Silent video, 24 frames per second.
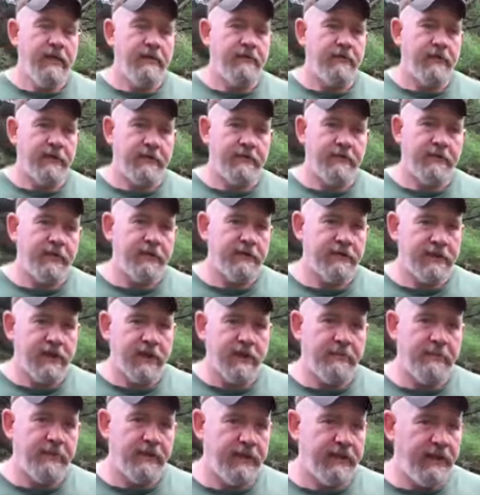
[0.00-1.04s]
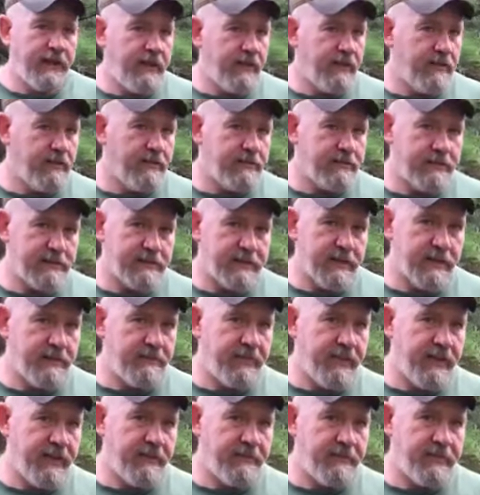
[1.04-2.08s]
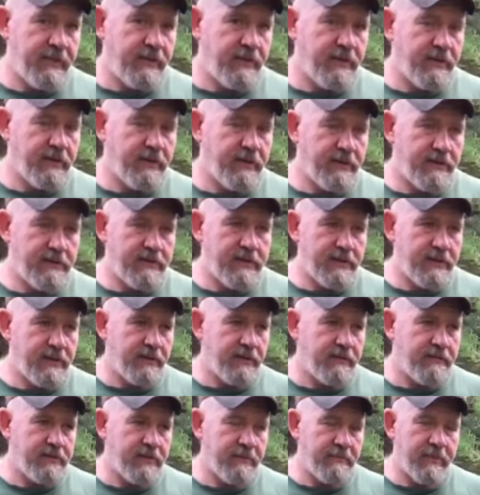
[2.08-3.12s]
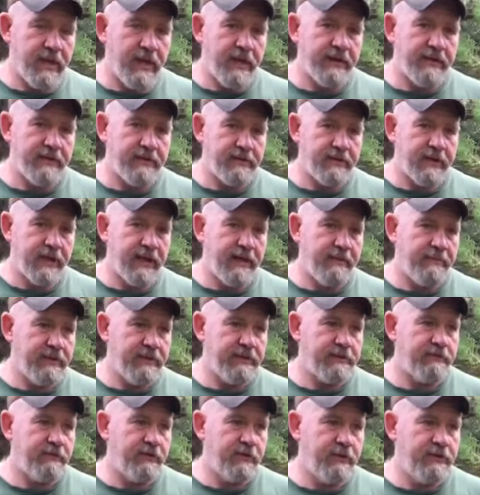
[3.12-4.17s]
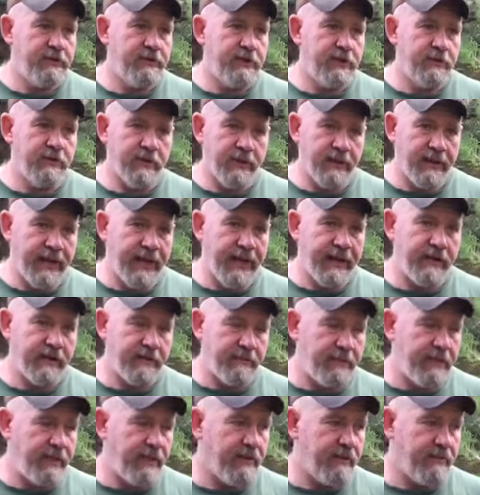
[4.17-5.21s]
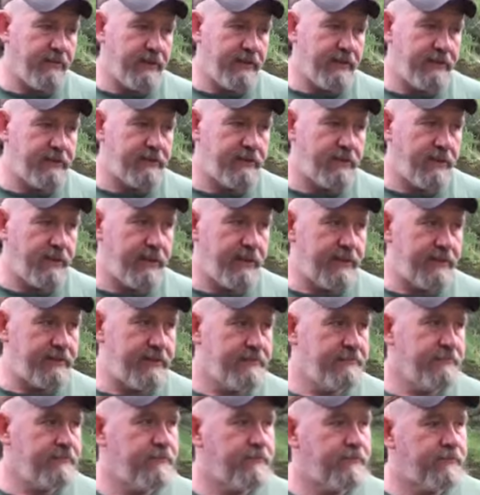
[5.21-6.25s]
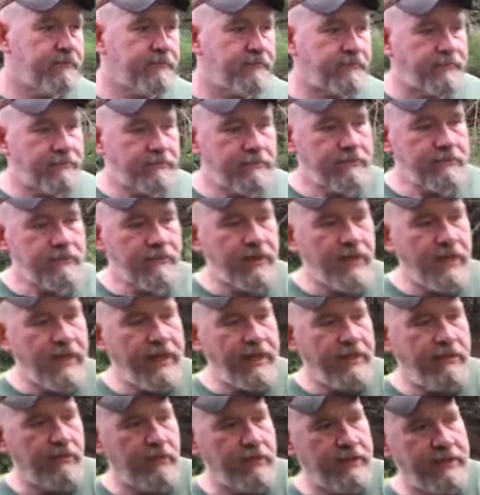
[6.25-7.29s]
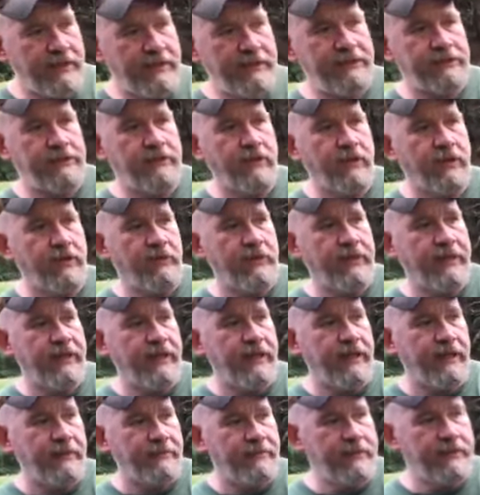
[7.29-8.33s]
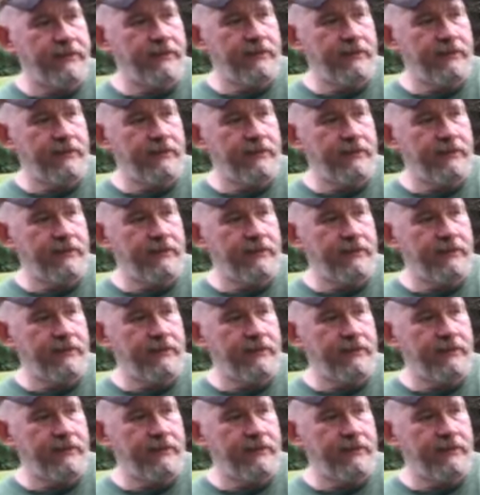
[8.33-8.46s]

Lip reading: for the first couple of years, it's going to be up to you to monitor how much fruit you allow to be on these trees. And with these growing up,